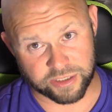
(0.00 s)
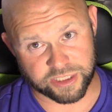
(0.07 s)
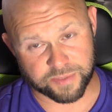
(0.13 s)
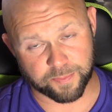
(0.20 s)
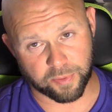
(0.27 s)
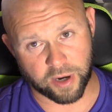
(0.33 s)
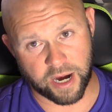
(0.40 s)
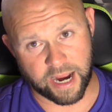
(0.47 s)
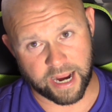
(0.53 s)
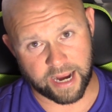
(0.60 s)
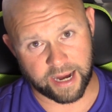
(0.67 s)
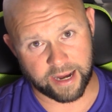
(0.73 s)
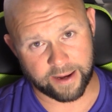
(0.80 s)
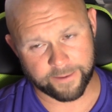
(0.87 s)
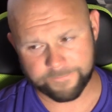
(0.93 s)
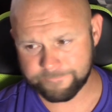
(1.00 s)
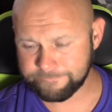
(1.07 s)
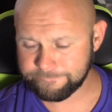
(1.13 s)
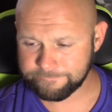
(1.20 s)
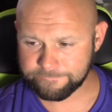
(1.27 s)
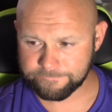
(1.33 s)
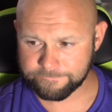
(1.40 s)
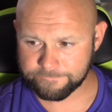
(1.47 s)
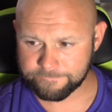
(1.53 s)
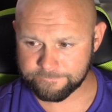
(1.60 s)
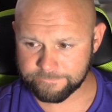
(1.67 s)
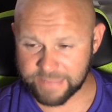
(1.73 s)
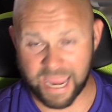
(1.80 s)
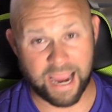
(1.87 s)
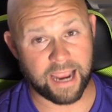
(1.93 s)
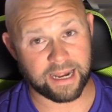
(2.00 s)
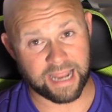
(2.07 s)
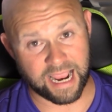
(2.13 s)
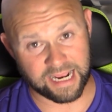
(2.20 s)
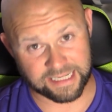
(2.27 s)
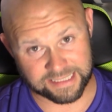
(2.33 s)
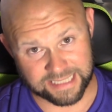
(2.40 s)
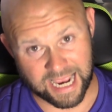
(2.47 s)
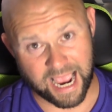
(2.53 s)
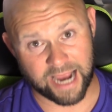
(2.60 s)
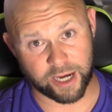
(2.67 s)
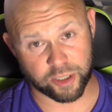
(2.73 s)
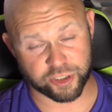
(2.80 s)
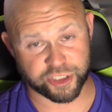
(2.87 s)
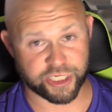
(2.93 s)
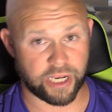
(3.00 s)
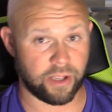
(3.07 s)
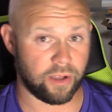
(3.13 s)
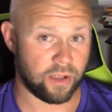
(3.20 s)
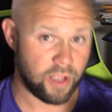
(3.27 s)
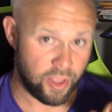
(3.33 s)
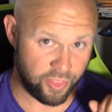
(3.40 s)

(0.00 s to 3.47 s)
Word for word: spray, and a tire gel.